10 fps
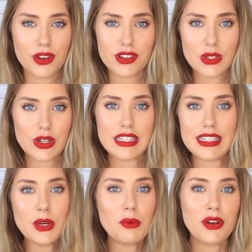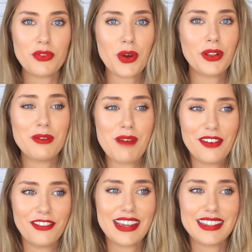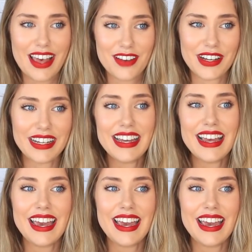There is not a single bit of oil on my face ever.